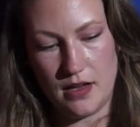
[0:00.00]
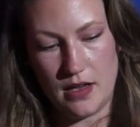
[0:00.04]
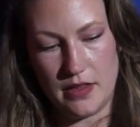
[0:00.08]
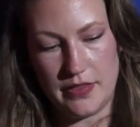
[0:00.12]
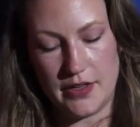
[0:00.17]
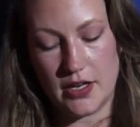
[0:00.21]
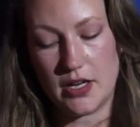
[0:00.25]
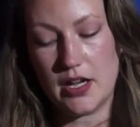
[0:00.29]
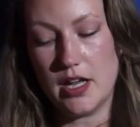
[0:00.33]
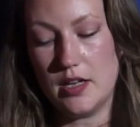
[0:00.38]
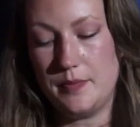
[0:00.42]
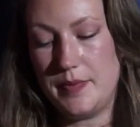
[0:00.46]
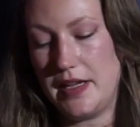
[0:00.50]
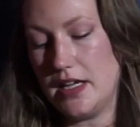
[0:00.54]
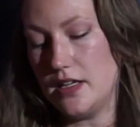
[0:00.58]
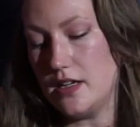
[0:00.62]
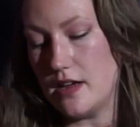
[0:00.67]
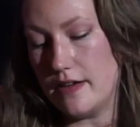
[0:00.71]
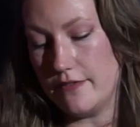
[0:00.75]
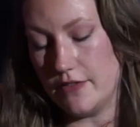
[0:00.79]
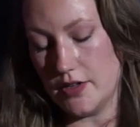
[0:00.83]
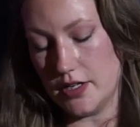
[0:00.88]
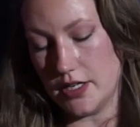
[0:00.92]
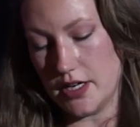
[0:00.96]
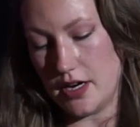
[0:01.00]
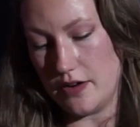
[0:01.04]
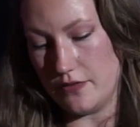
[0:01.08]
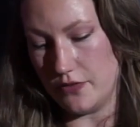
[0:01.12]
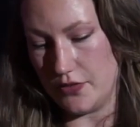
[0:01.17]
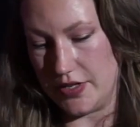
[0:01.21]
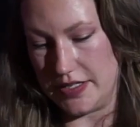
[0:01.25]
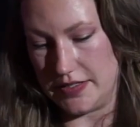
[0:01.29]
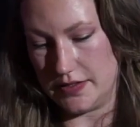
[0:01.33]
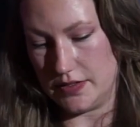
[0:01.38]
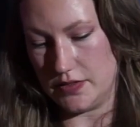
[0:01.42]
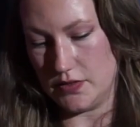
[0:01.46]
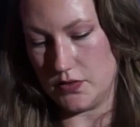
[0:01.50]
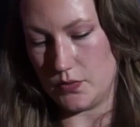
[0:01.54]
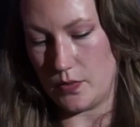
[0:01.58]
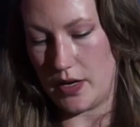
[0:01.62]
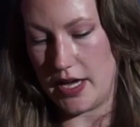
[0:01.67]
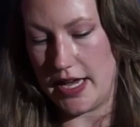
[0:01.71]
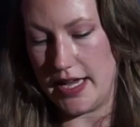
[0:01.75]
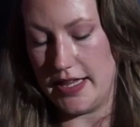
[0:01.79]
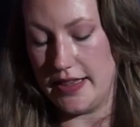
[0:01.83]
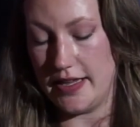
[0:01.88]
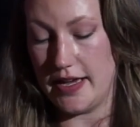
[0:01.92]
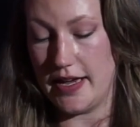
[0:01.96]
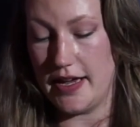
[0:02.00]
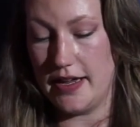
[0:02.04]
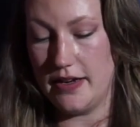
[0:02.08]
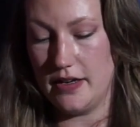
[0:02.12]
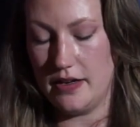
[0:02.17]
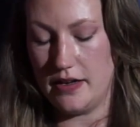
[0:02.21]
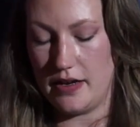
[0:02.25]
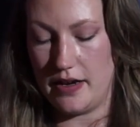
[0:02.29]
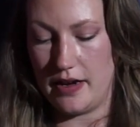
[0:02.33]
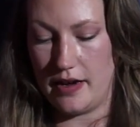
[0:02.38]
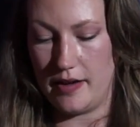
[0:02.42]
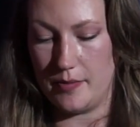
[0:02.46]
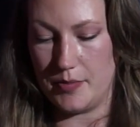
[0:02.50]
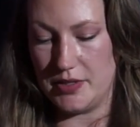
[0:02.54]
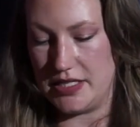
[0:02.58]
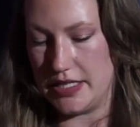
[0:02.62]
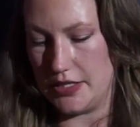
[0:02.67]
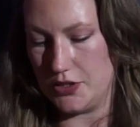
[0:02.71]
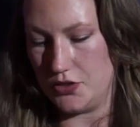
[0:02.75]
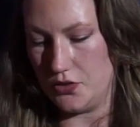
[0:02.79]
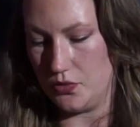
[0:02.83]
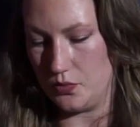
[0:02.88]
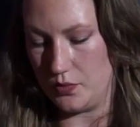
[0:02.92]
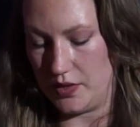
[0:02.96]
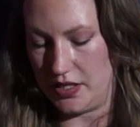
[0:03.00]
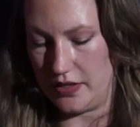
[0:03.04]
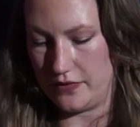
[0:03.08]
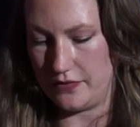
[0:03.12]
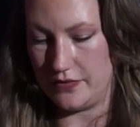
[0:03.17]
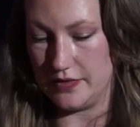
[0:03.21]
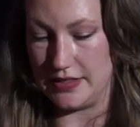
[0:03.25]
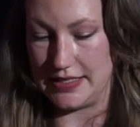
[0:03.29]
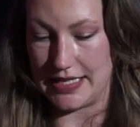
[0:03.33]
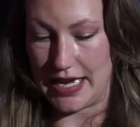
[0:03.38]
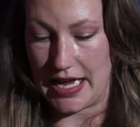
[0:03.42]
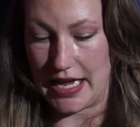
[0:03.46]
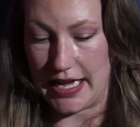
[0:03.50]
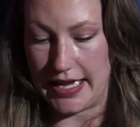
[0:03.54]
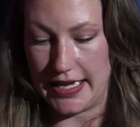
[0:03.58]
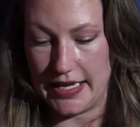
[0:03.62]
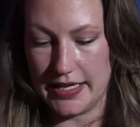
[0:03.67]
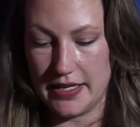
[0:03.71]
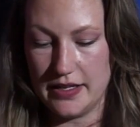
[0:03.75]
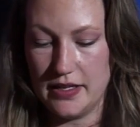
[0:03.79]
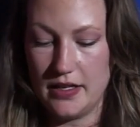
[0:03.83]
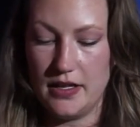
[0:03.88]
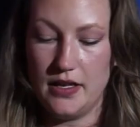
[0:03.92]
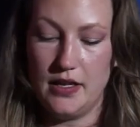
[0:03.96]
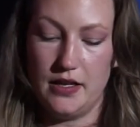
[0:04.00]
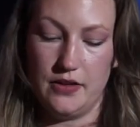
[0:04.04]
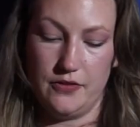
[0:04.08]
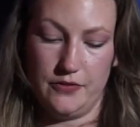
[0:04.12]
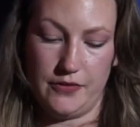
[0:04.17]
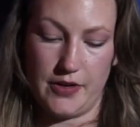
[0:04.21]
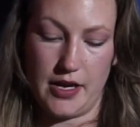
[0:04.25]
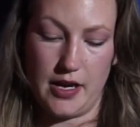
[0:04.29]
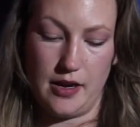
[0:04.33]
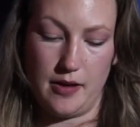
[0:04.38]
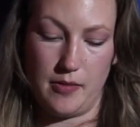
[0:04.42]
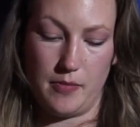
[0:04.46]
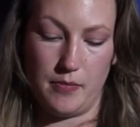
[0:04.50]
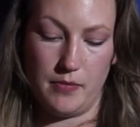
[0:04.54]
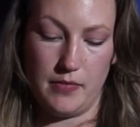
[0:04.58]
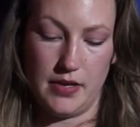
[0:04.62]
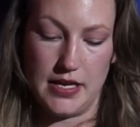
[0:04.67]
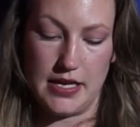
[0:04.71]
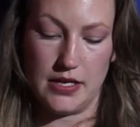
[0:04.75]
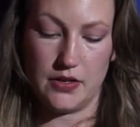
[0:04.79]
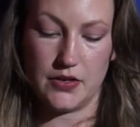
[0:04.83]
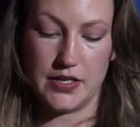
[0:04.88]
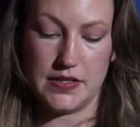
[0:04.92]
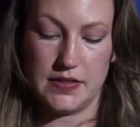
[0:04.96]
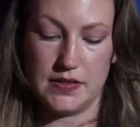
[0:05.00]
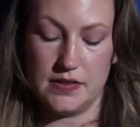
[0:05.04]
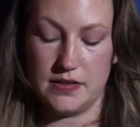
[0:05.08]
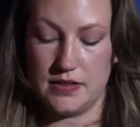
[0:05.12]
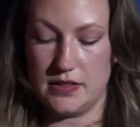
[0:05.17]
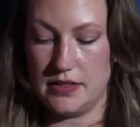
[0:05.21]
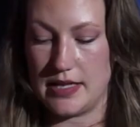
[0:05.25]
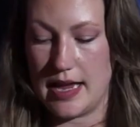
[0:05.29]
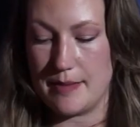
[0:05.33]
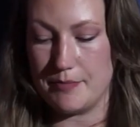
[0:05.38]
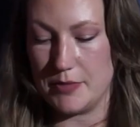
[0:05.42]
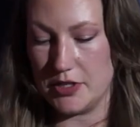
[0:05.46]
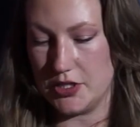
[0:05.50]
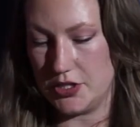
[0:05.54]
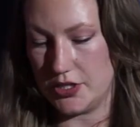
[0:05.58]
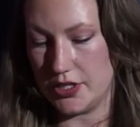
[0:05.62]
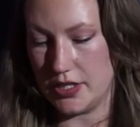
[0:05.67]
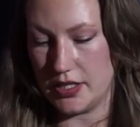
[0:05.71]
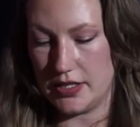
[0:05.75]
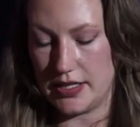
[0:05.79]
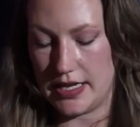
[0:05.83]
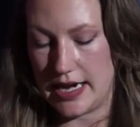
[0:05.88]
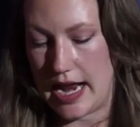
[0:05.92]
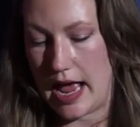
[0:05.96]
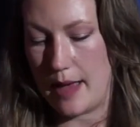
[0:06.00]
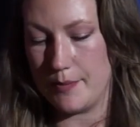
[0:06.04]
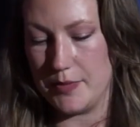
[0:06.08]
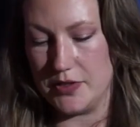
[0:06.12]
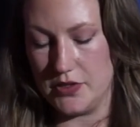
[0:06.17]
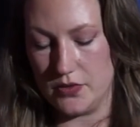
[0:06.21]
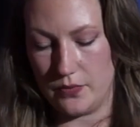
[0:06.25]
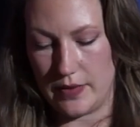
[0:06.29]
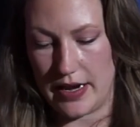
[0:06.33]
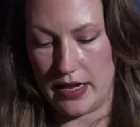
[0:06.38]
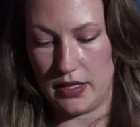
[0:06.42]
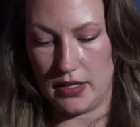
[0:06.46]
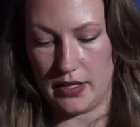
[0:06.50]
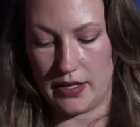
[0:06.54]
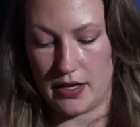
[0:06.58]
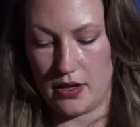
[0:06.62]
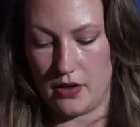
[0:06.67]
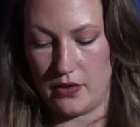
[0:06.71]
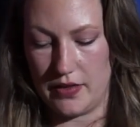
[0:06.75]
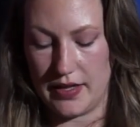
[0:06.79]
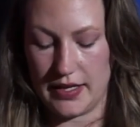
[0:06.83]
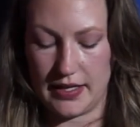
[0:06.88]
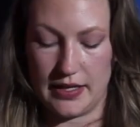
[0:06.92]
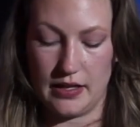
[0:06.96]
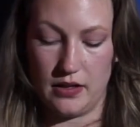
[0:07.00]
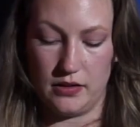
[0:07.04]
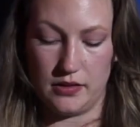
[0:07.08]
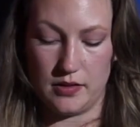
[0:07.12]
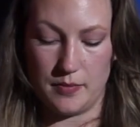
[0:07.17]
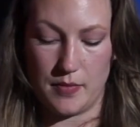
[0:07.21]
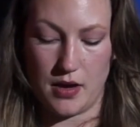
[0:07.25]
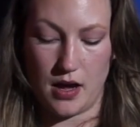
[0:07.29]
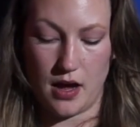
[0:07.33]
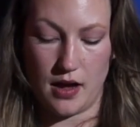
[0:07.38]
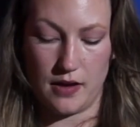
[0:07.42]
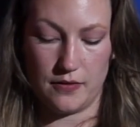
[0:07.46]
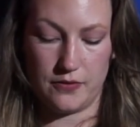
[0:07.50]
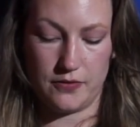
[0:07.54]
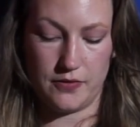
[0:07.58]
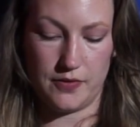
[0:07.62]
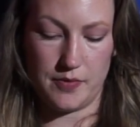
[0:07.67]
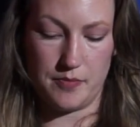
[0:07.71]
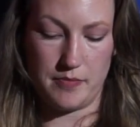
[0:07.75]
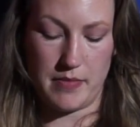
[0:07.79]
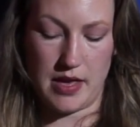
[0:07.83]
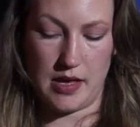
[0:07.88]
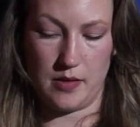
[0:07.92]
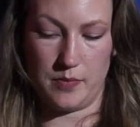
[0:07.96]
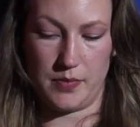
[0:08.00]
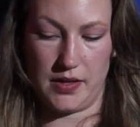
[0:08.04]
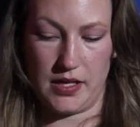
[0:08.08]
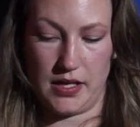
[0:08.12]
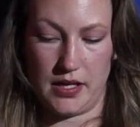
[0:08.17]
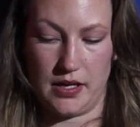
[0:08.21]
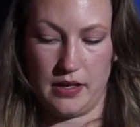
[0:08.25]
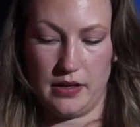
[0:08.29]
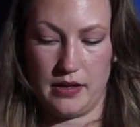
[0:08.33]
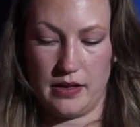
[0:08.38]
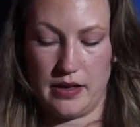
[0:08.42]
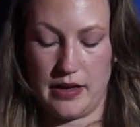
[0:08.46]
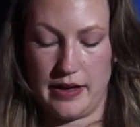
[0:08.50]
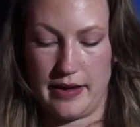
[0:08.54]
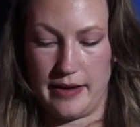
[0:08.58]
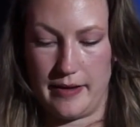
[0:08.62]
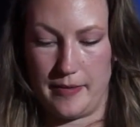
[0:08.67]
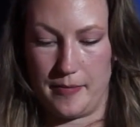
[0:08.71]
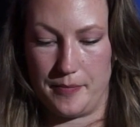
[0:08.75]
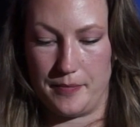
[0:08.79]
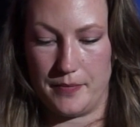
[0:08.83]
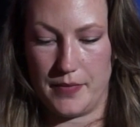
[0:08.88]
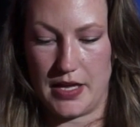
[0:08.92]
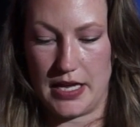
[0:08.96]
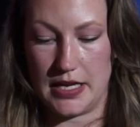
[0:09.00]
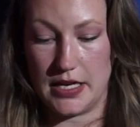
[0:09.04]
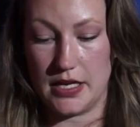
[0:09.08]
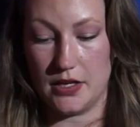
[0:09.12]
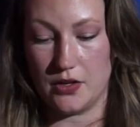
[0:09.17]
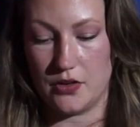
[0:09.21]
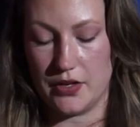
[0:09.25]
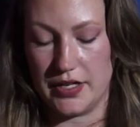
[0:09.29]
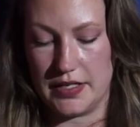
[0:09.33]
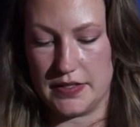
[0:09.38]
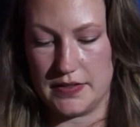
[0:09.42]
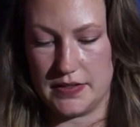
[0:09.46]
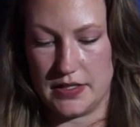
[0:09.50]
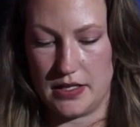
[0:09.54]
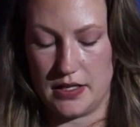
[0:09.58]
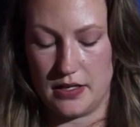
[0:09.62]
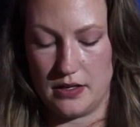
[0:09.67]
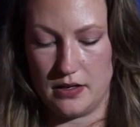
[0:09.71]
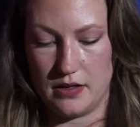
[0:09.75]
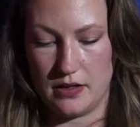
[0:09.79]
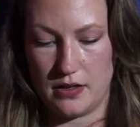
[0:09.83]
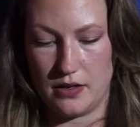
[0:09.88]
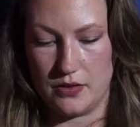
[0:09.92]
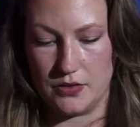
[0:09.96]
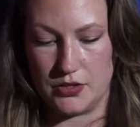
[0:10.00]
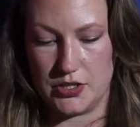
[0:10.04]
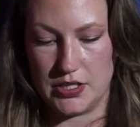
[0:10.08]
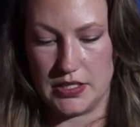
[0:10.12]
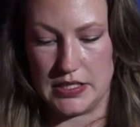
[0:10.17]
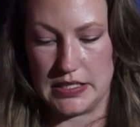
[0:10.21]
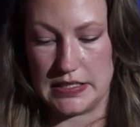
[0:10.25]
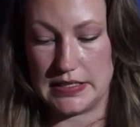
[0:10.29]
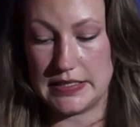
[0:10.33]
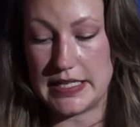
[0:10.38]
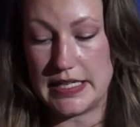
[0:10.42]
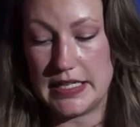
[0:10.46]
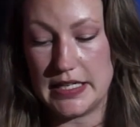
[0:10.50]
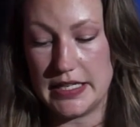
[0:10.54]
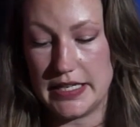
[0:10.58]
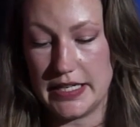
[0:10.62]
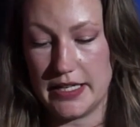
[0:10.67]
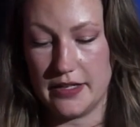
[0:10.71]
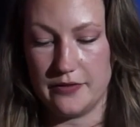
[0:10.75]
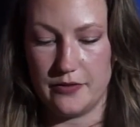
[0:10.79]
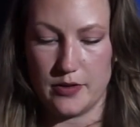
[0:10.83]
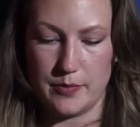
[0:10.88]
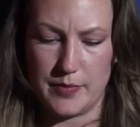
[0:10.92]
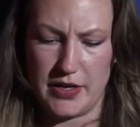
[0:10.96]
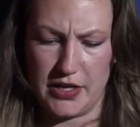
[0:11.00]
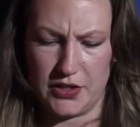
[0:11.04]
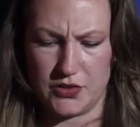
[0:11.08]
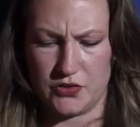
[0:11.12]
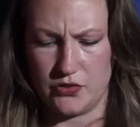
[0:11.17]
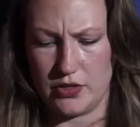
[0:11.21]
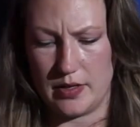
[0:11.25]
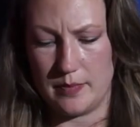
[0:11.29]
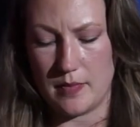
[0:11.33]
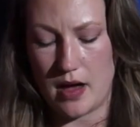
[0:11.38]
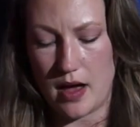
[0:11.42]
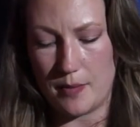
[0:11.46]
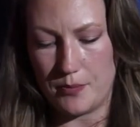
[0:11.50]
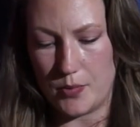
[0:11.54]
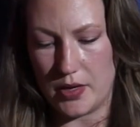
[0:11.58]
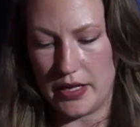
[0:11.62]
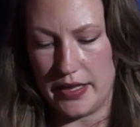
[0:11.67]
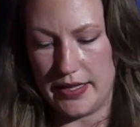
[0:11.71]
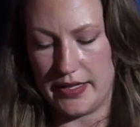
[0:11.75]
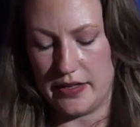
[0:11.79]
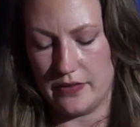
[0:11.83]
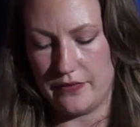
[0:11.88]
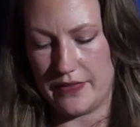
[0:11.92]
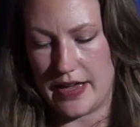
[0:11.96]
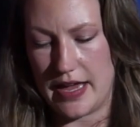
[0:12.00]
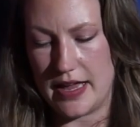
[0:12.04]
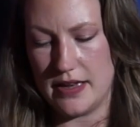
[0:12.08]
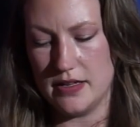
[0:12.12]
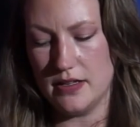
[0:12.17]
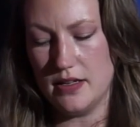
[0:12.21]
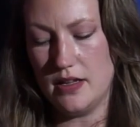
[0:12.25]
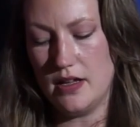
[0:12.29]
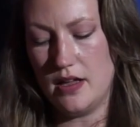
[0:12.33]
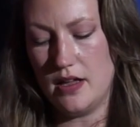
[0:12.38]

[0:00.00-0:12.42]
there could be a number of reasons why that potential reef died, from increases in temperature that happened a while ago that killed them off, maybe an increase in ocean acidity from an extreme upwelling event,